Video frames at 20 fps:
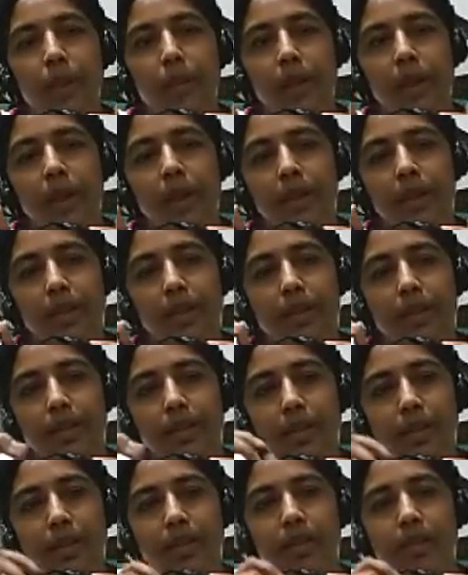parietal
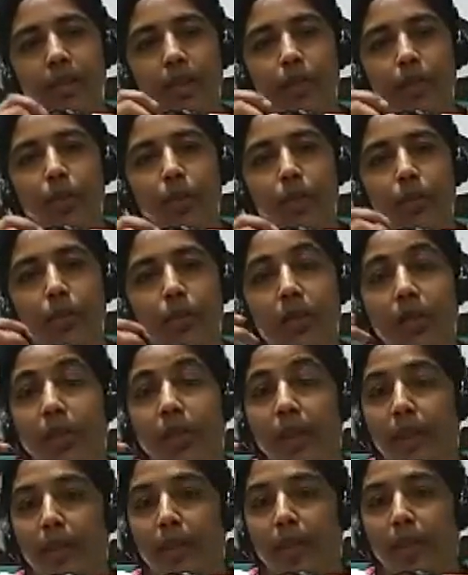cells and form the
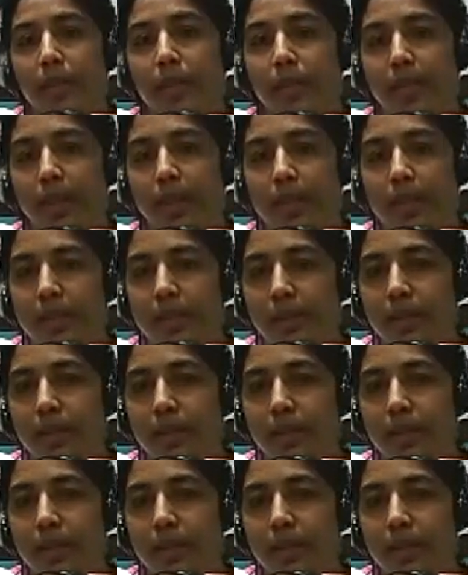tapetum cells